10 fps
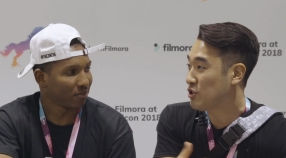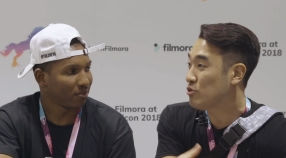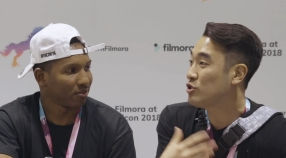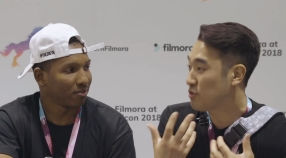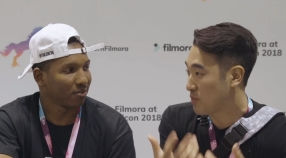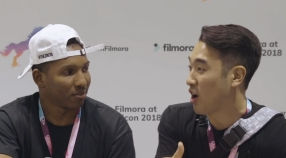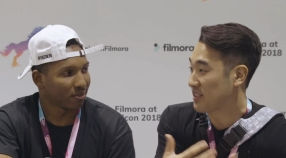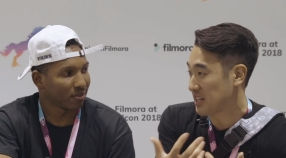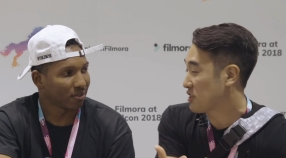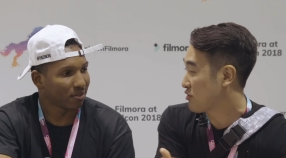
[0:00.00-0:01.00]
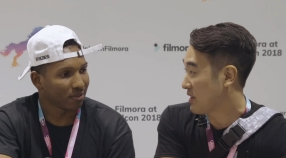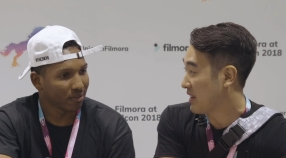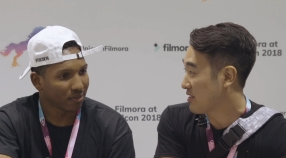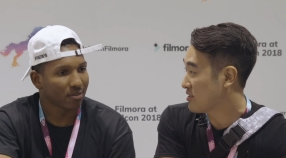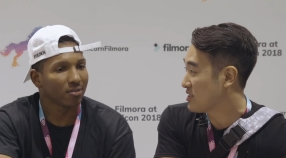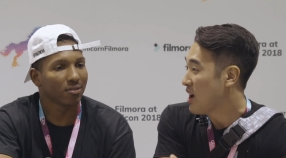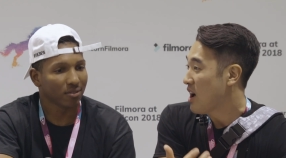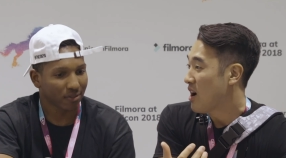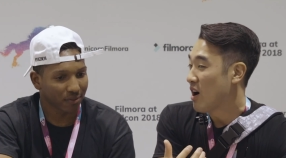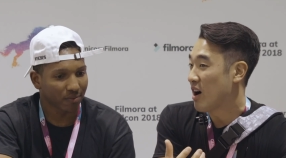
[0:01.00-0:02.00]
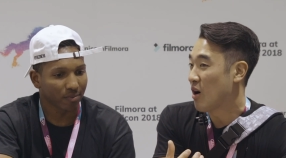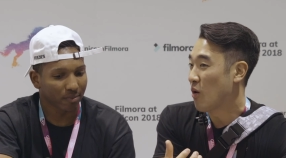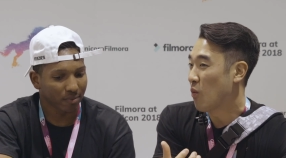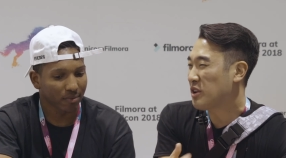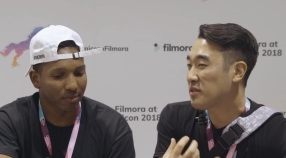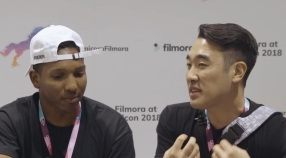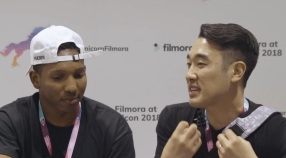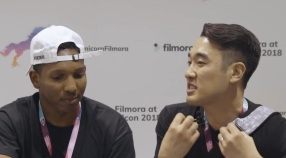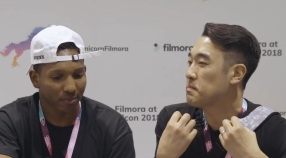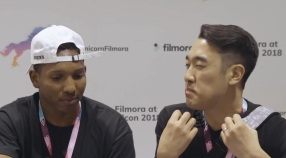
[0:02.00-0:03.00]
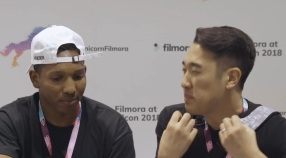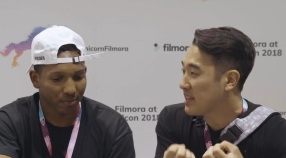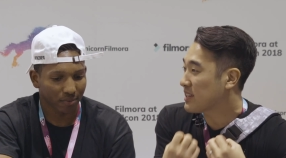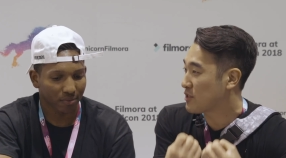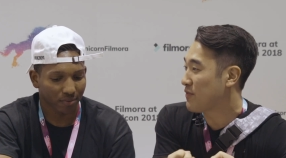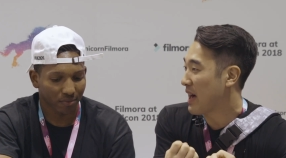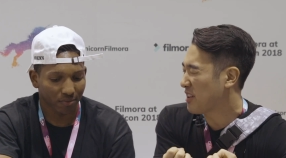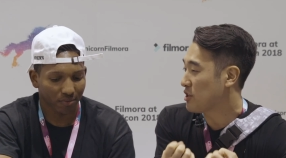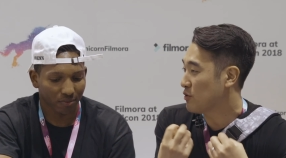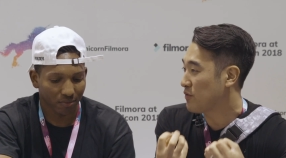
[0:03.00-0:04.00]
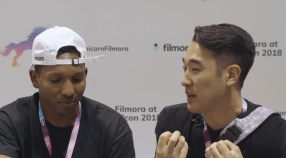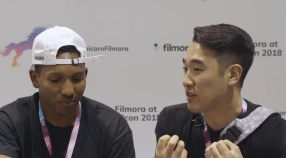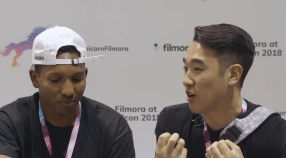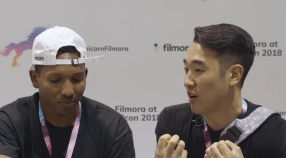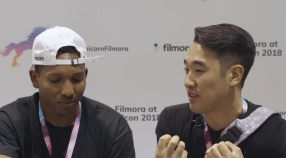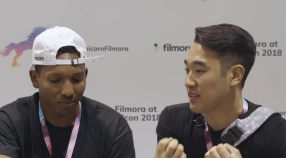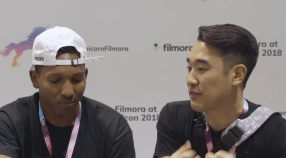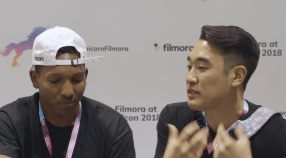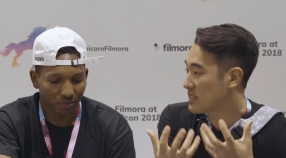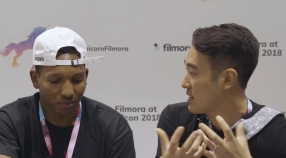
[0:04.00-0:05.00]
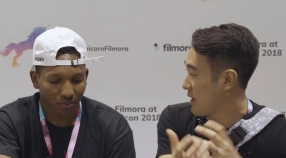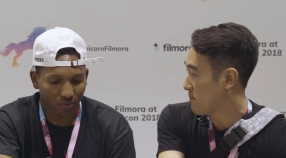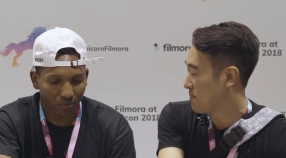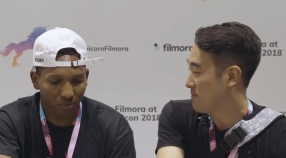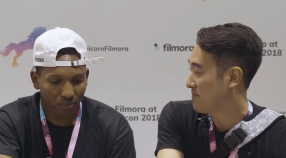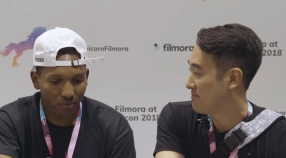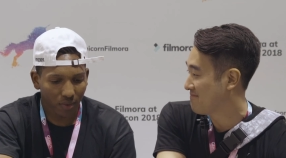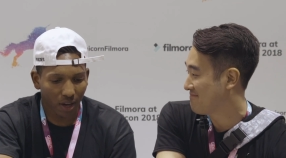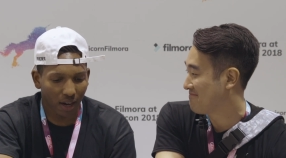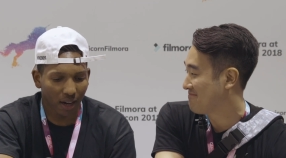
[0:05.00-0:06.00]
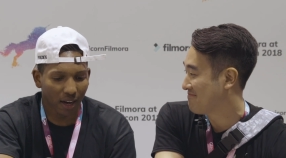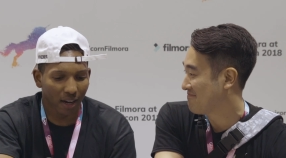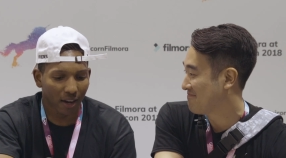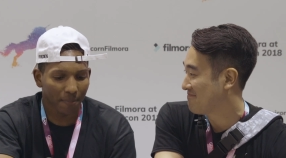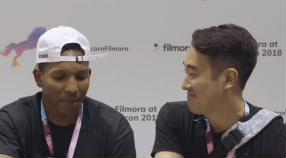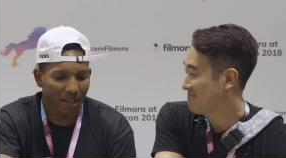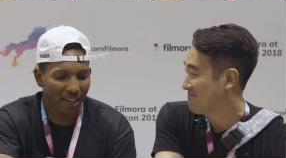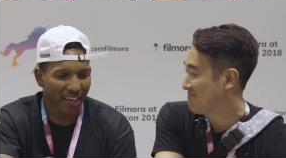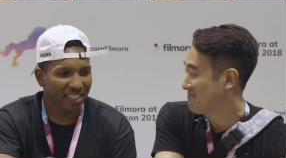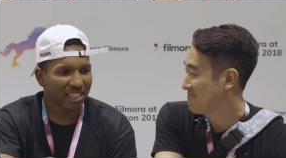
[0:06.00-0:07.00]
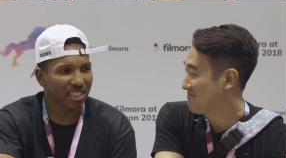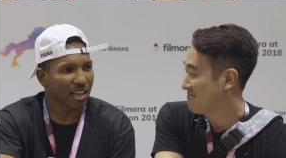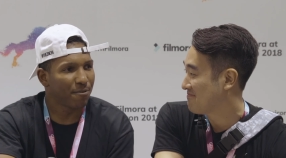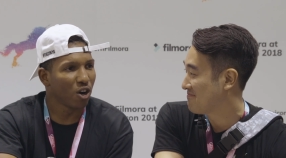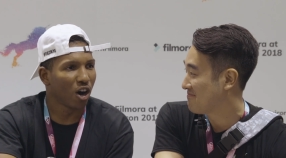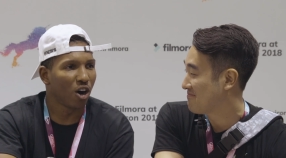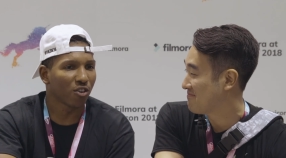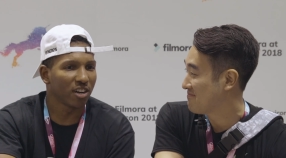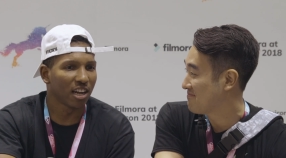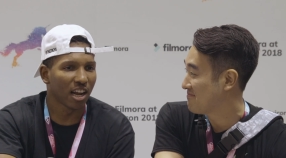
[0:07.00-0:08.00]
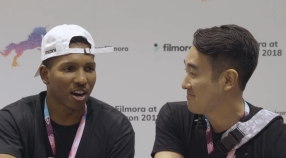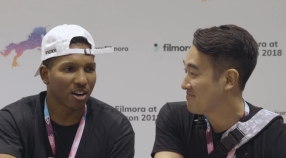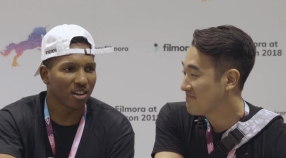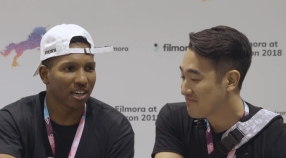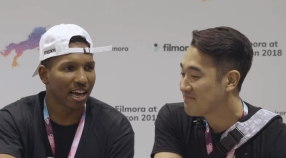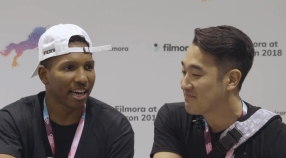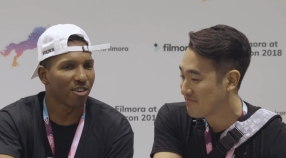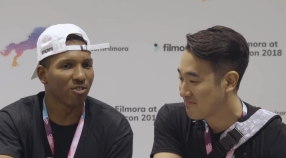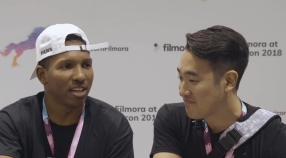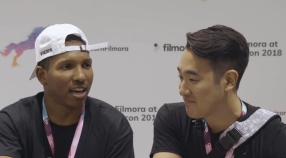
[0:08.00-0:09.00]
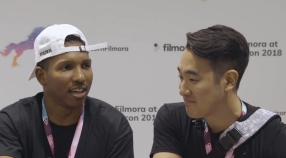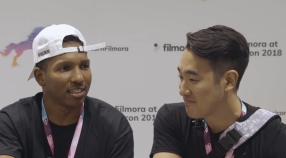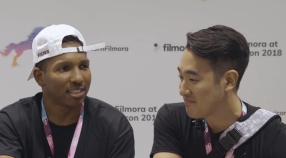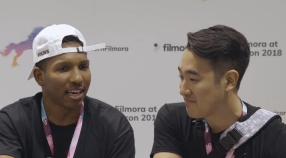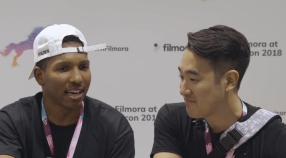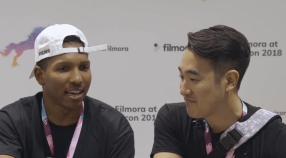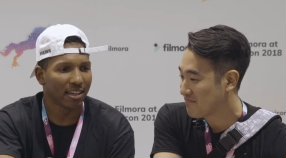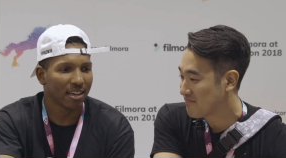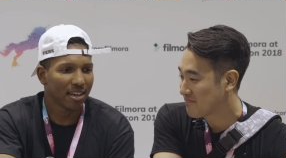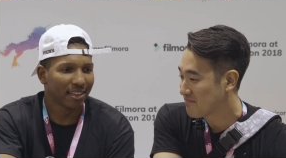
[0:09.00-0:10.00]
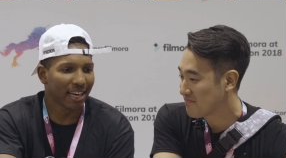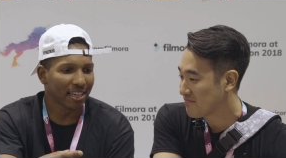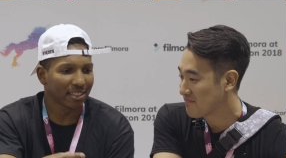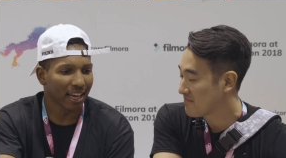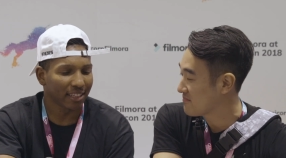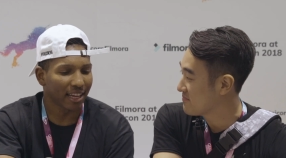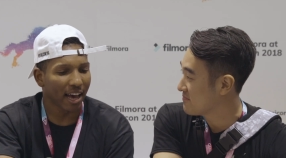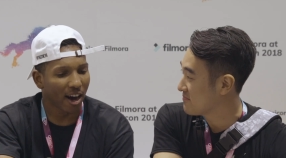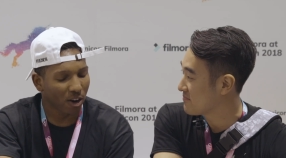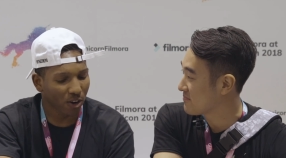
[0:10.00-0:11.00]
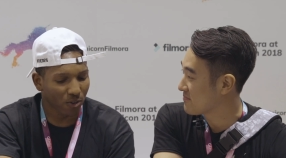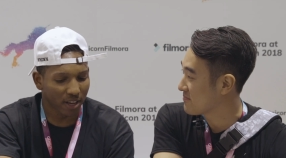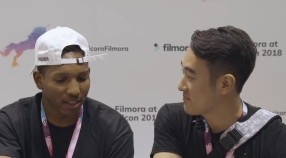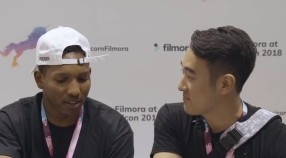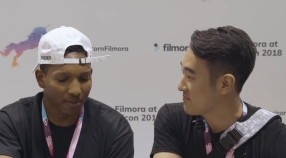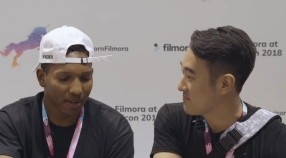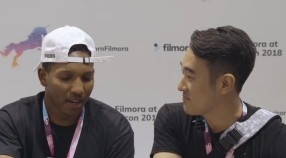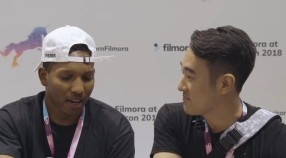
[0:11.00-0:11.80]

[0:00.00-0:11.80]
Speaker 1: YouTube content creators, uh, what do you think is the biggest value VidCon gives to them?
Speaker 2: Uh, it's just if you're hungry to learn, like, and really understand things like the algorithm.